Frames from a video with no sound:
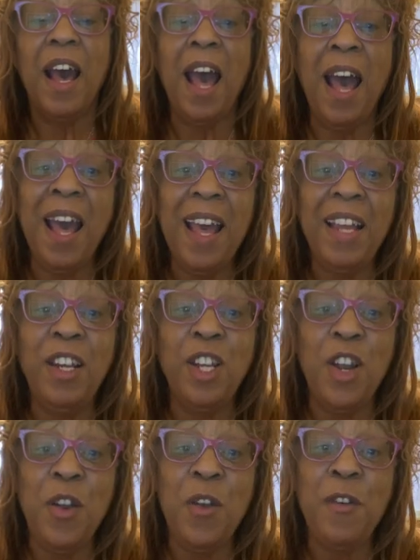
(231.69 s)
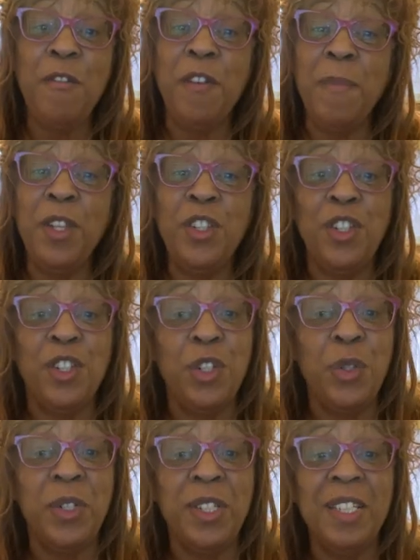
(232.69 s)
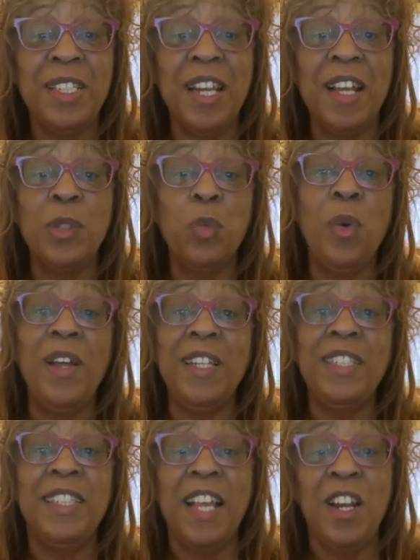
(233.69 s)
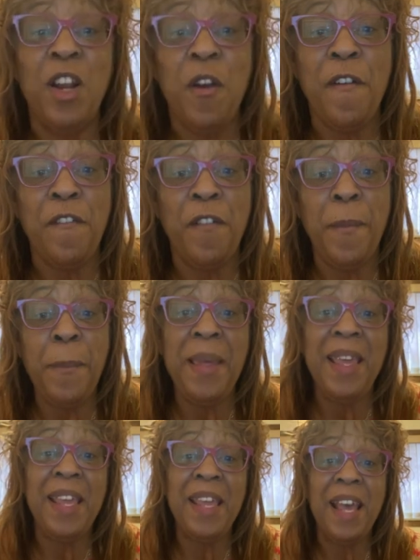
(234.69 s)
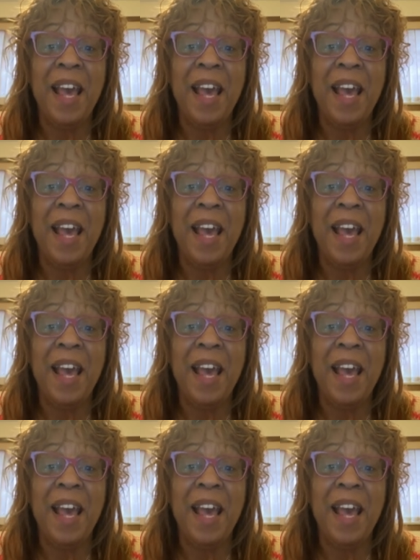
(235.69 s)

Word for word: I learn from the students as well as they learn from me.